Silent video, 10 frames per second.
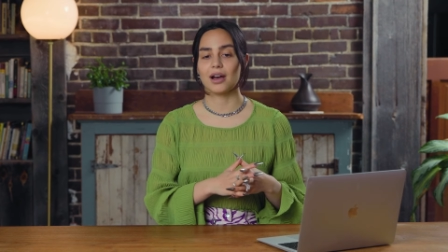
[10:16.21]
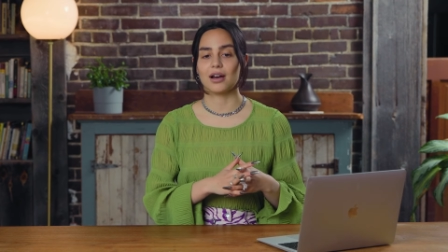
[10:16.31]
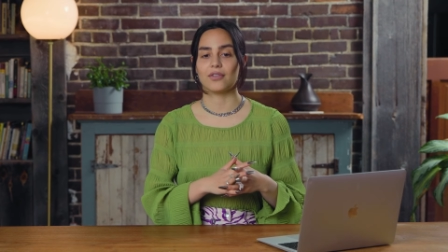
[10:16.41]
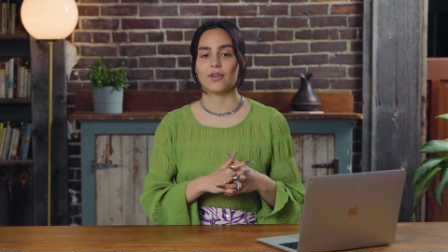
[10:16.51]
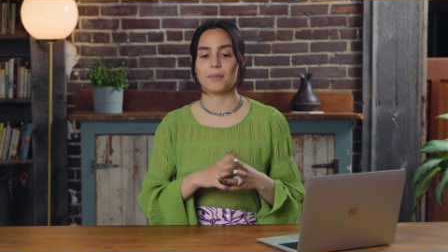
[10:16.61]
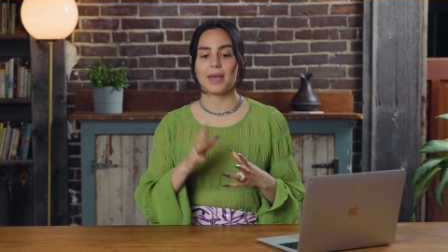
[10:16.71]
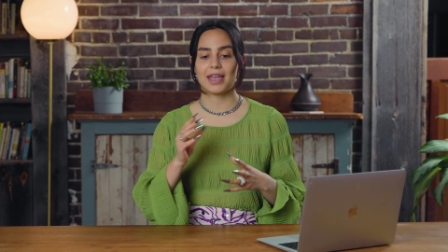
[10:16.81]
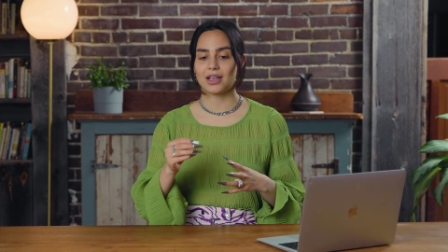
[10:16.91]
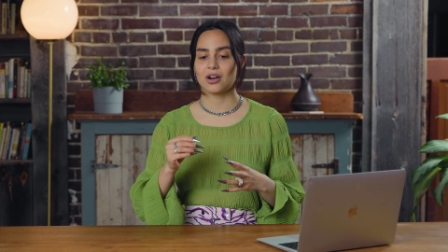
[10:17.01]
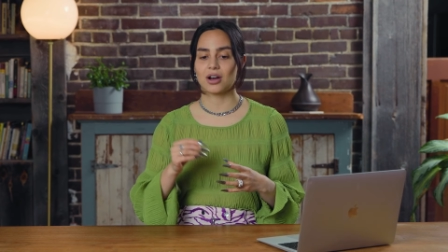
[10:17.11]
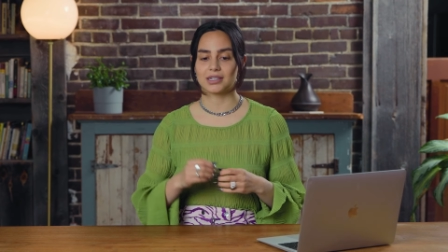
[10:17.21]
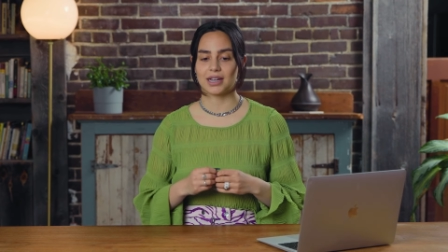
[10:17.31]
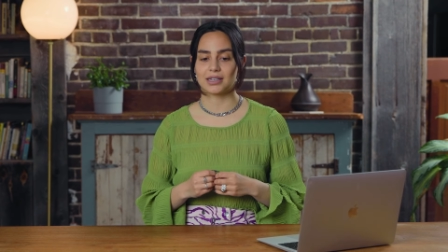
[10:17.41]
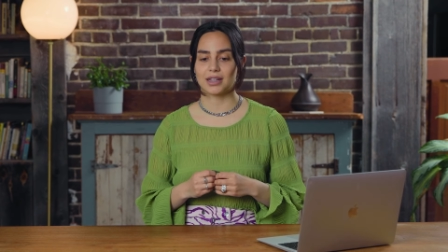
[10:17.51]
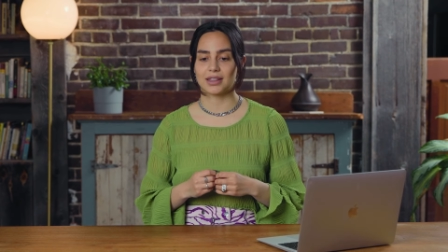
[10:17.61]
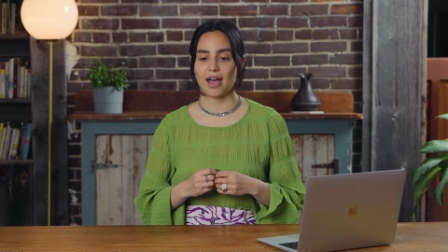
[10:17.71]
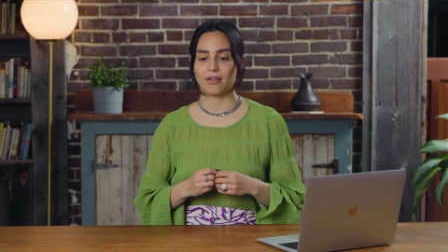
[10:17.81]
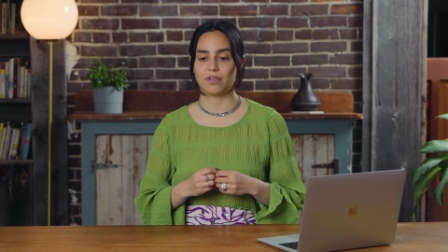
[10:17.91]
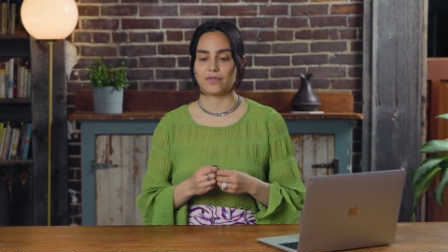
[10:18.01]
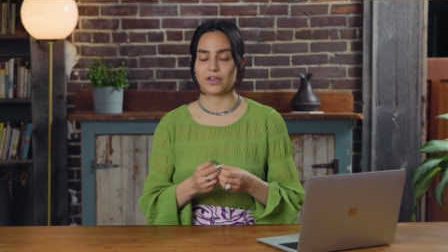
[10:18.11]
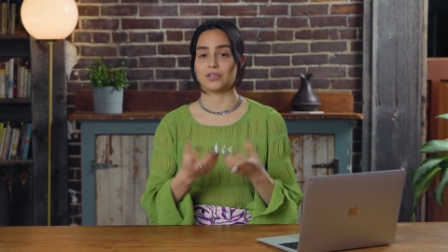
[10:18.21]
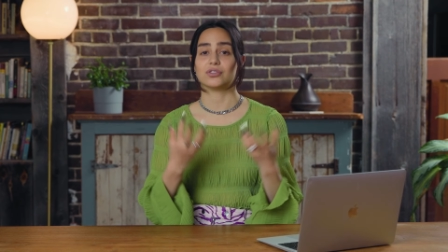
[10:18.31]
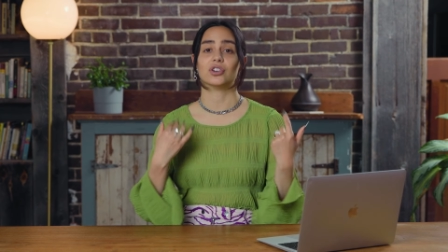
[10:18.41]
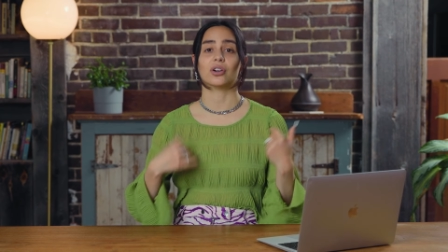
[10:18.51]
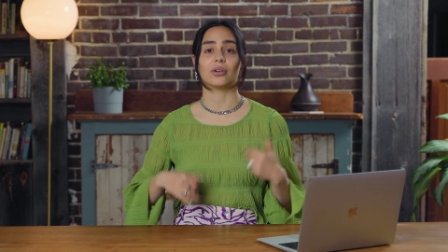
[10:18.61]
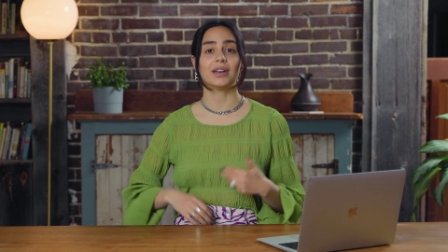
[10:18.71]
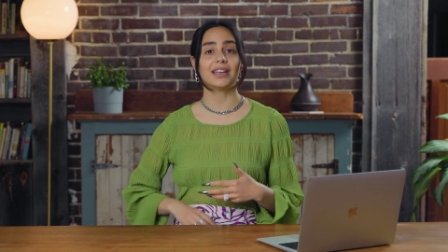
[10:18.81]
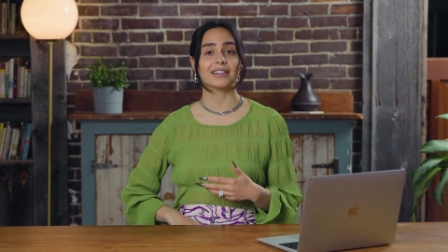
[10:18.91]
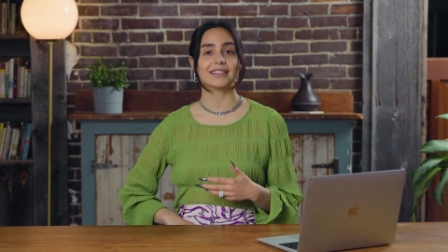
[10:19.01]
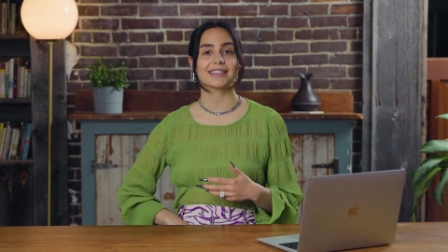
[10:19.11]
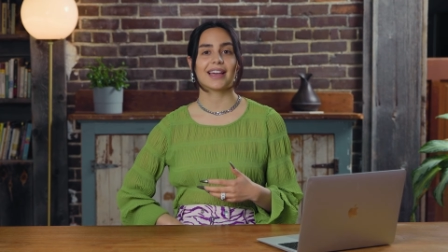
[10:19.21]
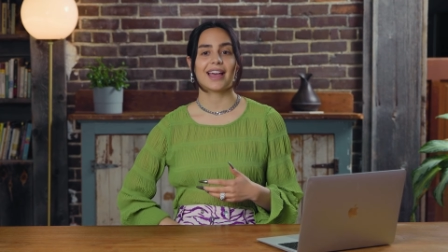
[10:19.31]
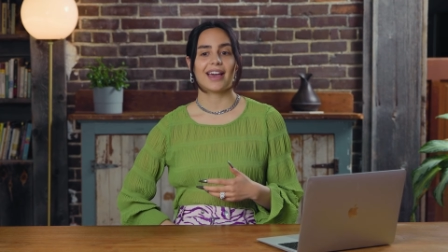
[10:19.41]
of making content that fulfills your own needs.